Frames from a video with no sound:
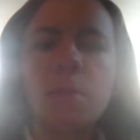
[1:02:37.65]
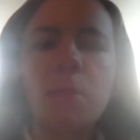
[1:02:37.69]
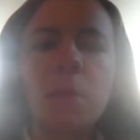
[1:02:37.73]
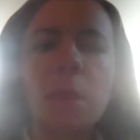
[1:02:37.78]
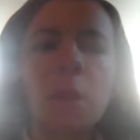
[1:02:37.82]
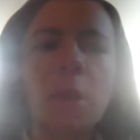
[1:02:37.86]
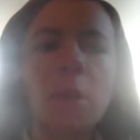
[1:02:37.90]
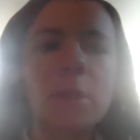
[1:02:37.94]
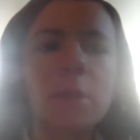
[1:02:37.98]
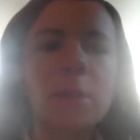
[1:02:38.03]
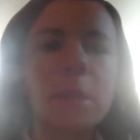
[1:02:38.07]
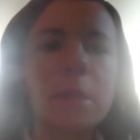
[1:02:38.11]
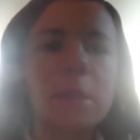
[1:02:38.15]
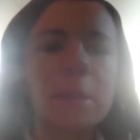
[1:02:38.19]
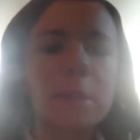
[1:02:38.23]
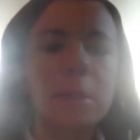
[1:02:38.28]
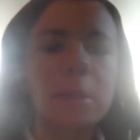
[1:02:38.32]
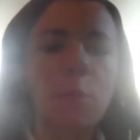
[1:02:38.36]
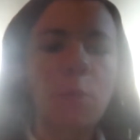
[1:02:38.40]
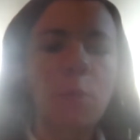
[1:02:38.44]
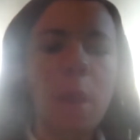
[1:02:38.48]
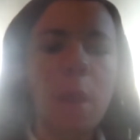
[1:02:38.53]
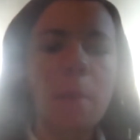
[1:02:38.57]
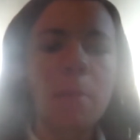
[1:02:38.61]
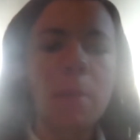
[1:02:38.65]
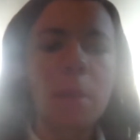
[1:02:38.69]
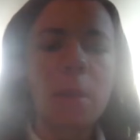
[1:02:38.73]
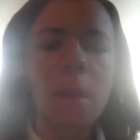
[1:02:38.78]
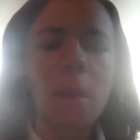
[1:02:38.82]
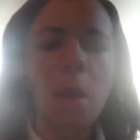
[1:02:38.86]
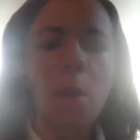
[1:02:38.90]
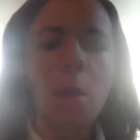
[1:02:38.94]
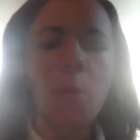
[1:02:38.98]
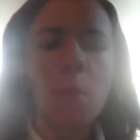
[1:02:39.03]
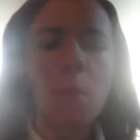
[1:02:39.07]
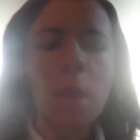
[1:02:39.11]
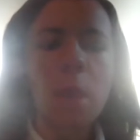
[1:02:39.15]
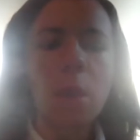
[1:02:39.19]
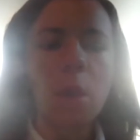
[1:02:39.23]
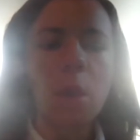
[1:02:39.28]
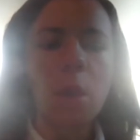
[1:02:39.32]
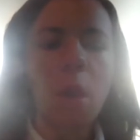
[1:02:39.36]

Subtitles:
Because this is a webinar, we